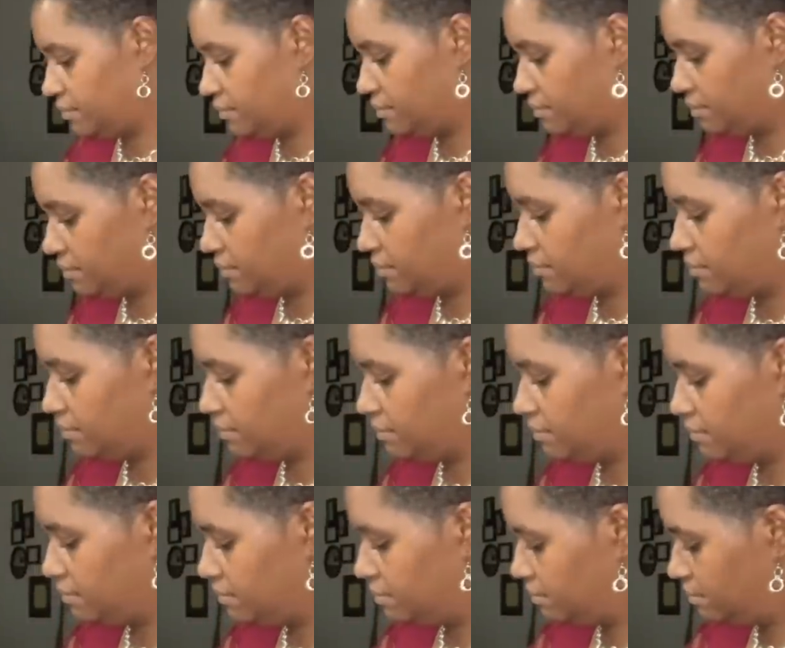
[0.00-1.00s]

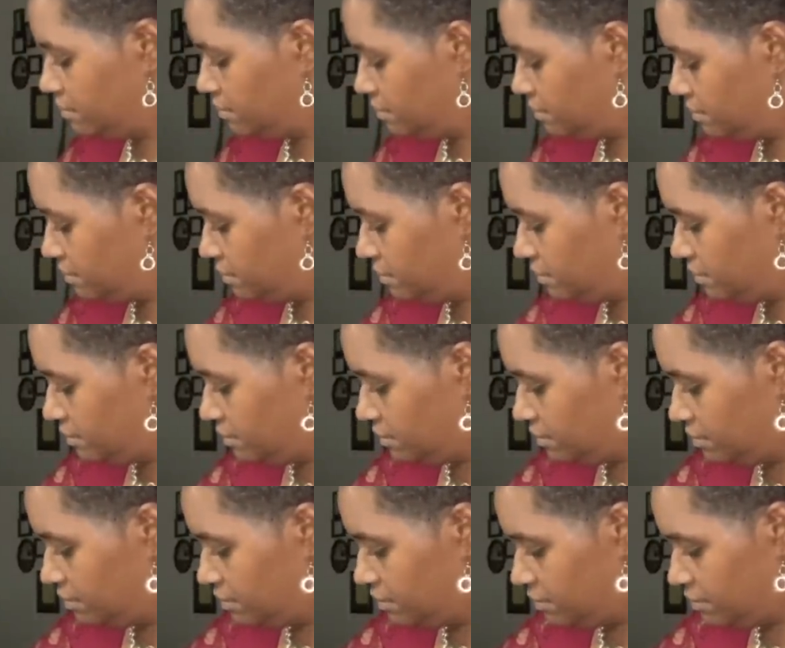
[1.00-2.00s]

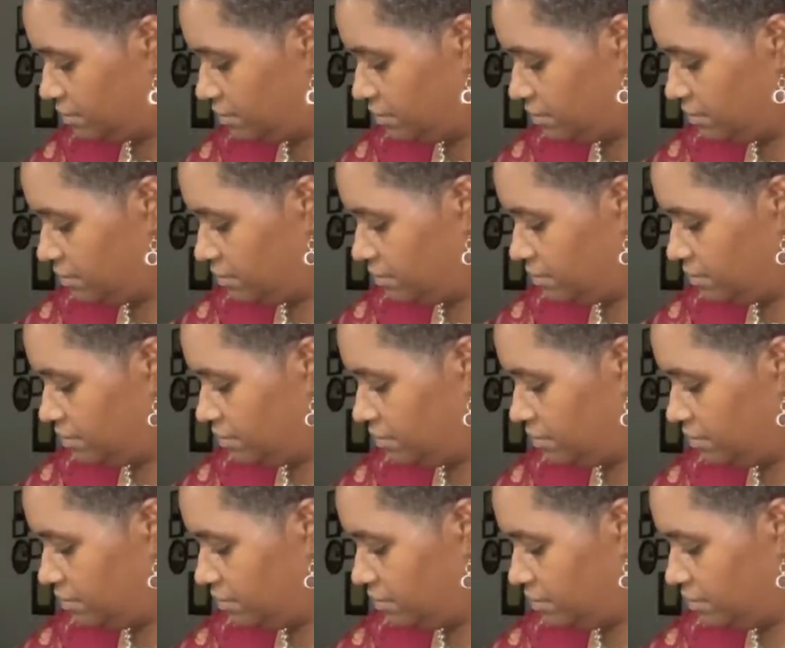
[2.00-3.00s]

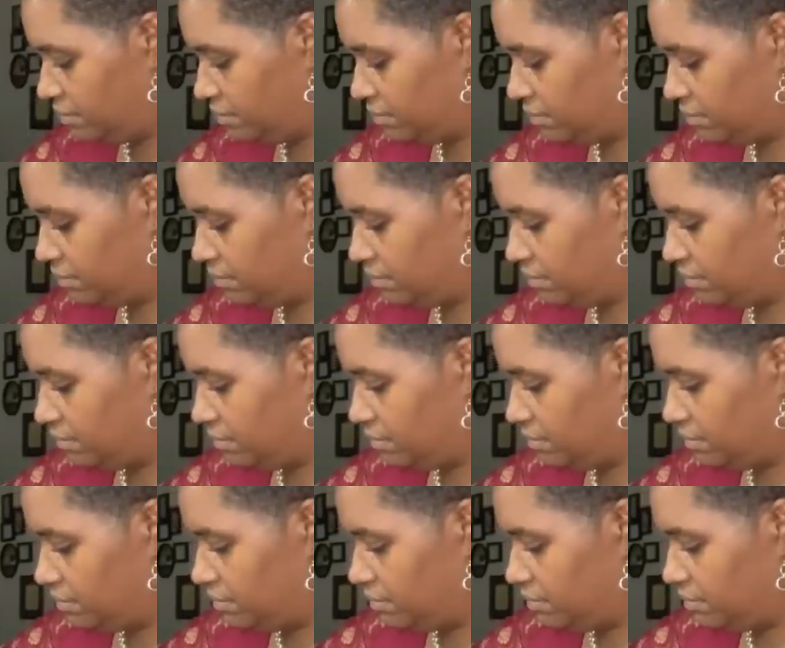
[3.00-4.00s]

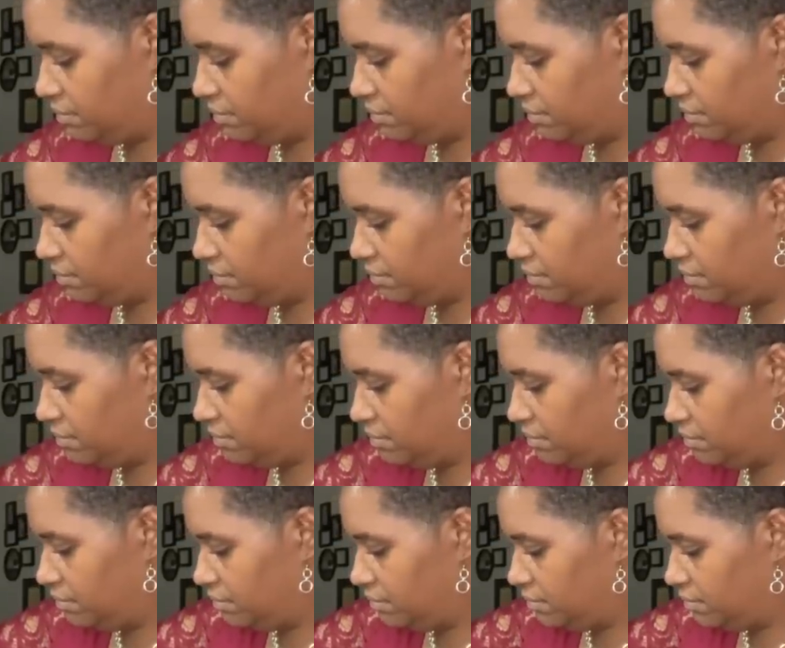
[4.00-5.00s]

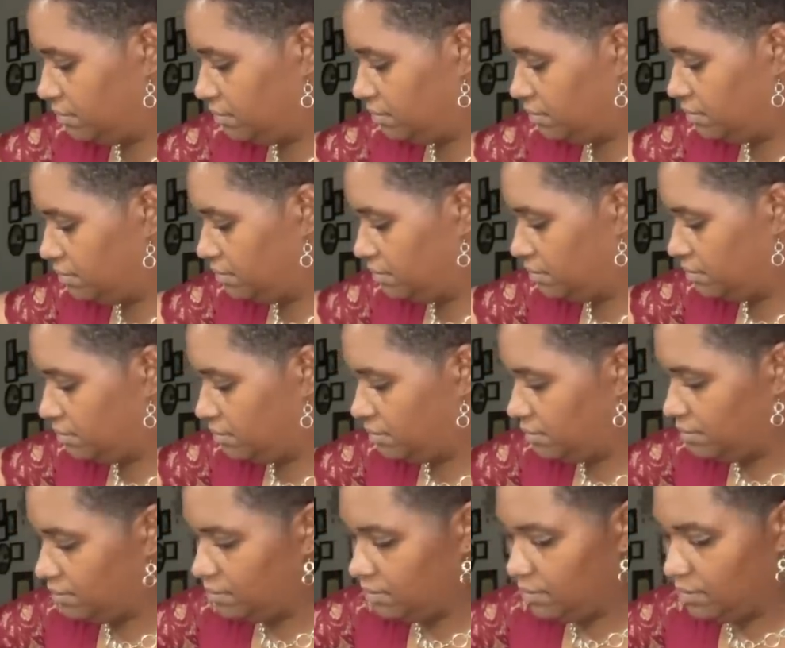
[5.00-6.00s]

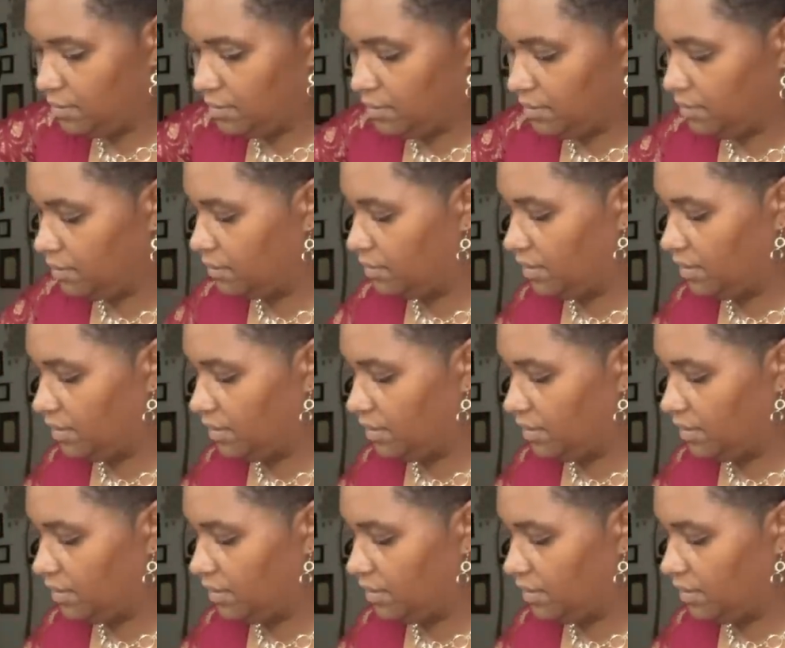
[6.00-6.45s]
(no one is talking)